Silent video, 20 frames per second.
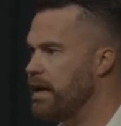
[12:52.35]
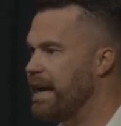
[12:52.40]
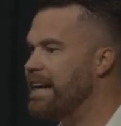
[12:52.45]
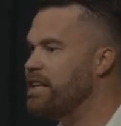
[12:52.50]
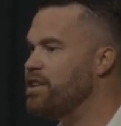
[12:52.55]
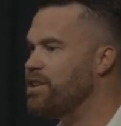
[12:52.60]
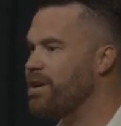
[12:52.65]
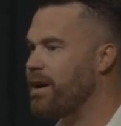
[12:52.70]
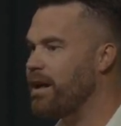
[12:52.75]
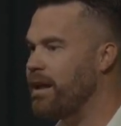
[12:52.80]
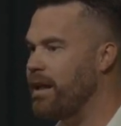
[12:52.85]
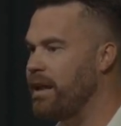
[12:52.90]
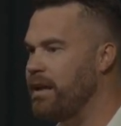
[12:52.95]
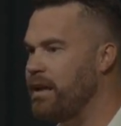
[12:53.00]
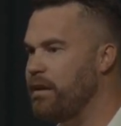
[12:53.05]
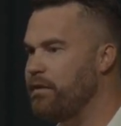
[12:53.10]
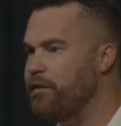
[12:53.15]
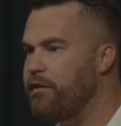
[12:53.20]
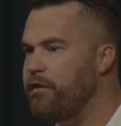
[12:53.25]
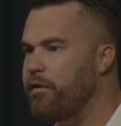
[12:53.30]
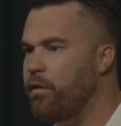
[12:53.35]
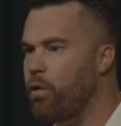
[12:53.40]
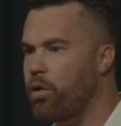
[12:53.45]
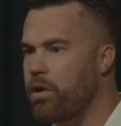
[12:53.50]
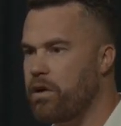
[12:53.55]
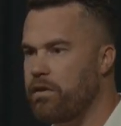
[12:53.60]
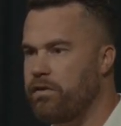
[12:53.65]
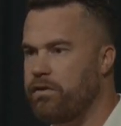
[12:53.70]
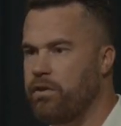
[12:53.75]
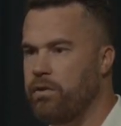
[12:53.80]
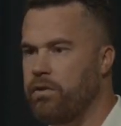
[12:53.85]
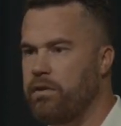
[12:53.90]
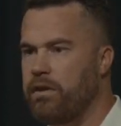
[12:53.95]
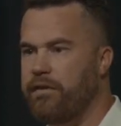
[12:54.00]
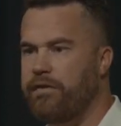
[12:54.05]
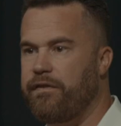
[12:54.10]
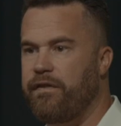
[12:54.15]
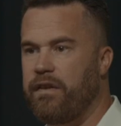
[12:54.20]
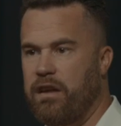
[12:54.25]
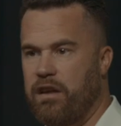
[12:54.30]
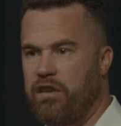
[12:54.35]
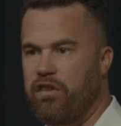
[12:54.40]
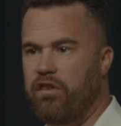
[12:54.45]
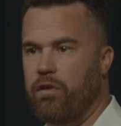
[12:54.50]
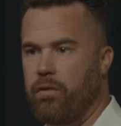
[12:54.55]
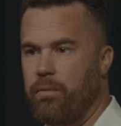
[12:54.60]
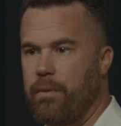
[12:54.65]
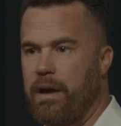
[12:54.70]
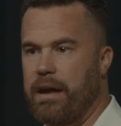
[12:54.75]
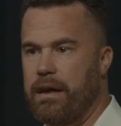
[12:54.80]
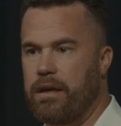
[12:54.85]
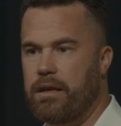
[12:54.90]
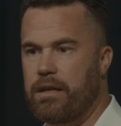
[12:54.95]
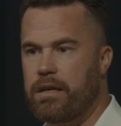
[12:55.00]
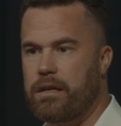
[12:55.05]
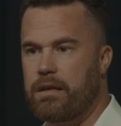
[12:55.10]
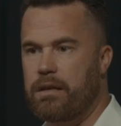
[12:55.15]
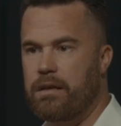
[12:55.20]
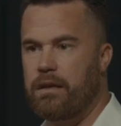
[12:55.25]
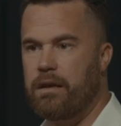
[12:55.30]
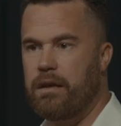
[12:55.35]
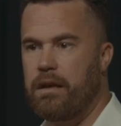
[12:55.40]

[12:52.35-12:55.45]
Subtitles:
and you're gonna need fortitude to finish your race.